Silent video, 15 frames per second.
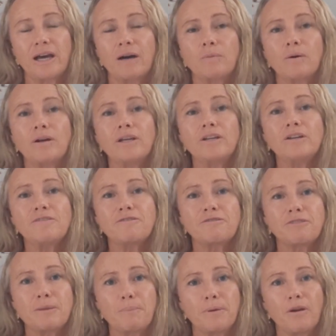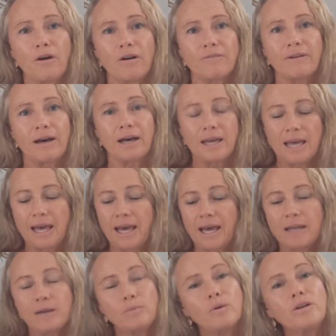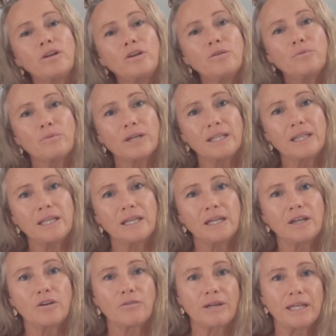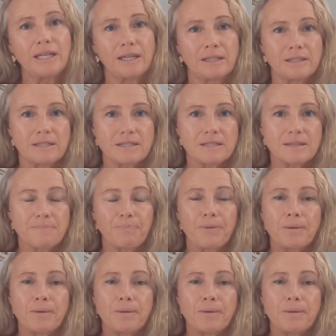I want you to flip it over and I want you to read the ingredients,